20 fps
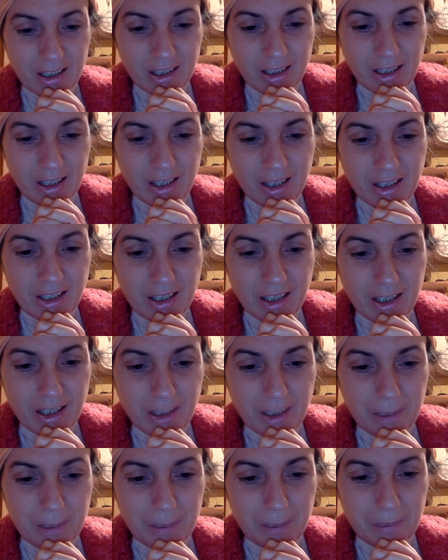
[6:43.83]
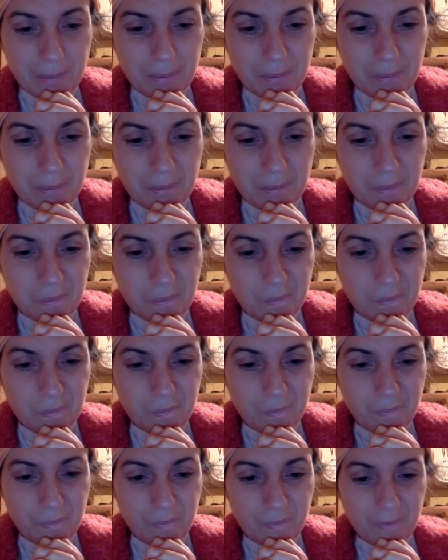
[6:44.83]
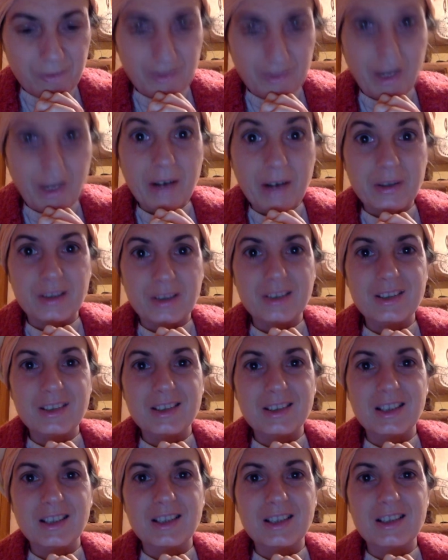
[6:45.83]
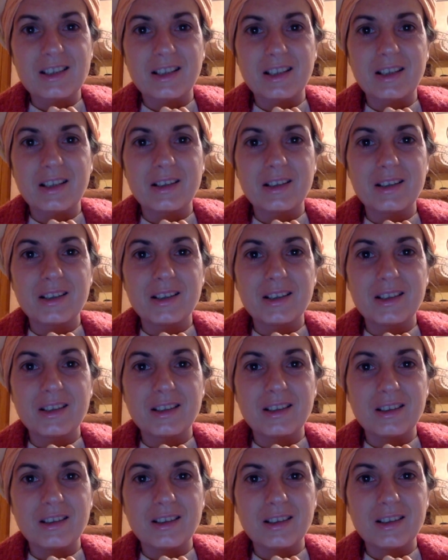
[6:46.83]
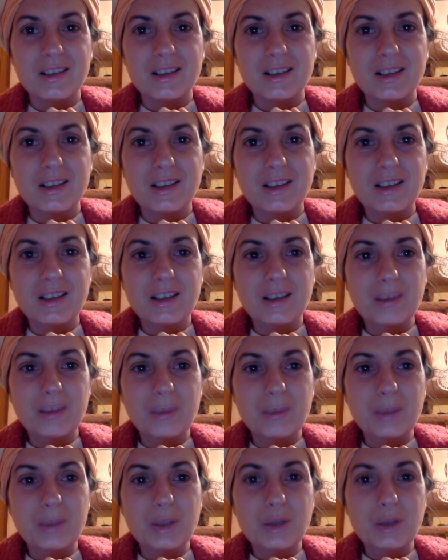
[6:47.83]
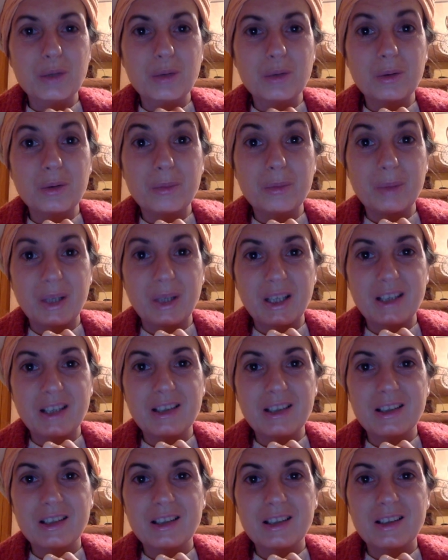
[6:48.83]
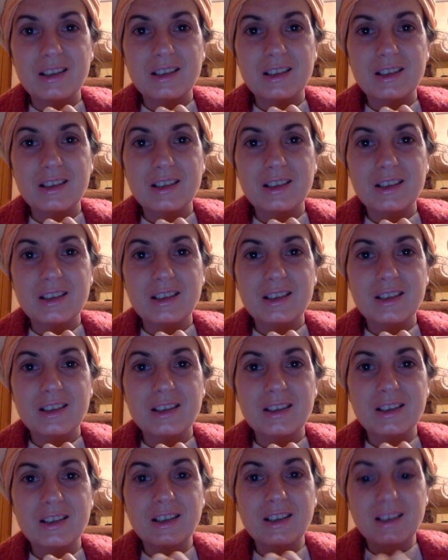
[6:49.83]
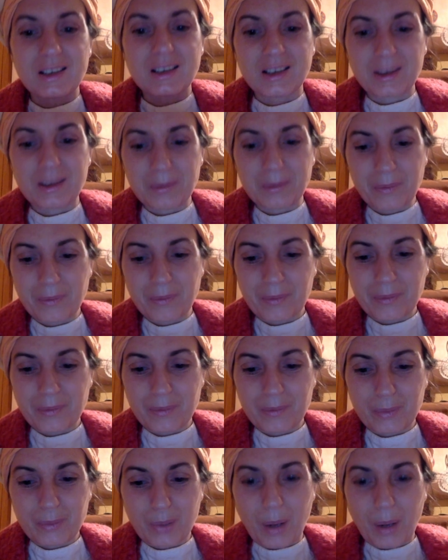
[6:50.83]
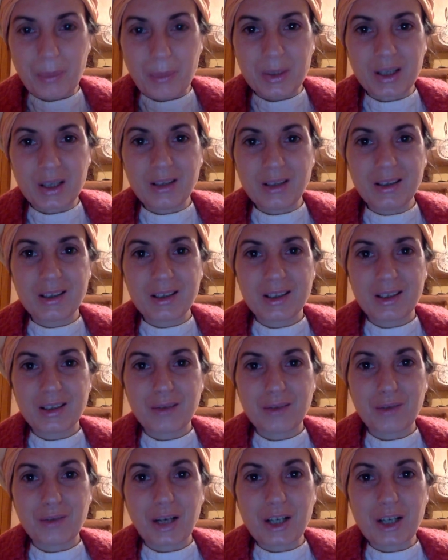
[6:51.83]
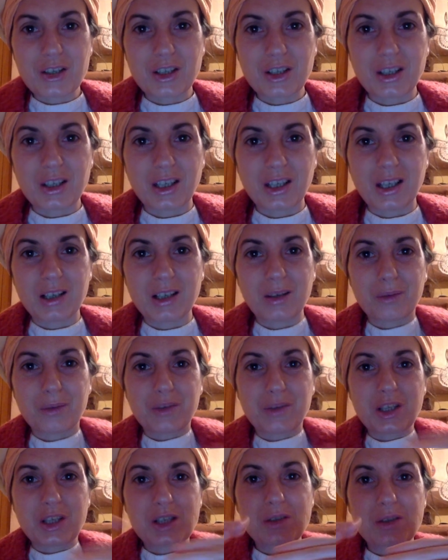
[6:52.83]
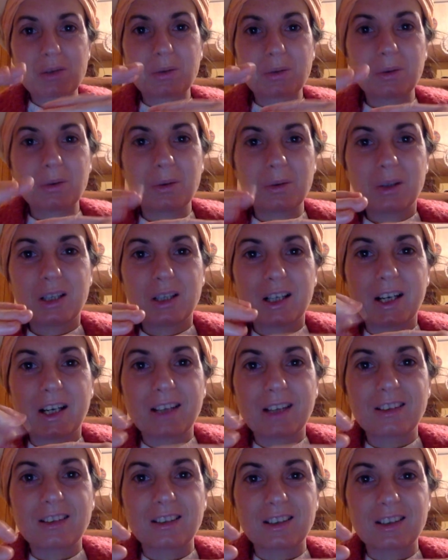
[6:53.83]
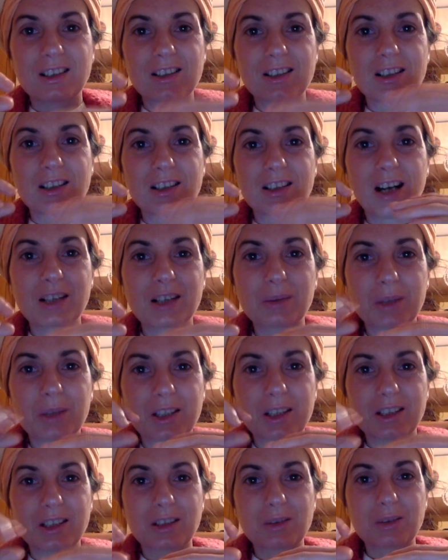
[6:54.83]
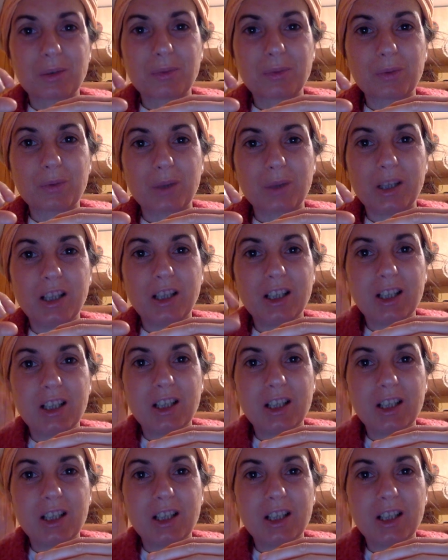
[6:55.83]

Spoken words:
any virus, let's say, perturbing the proper functioning of these two entities, the hardware and the software,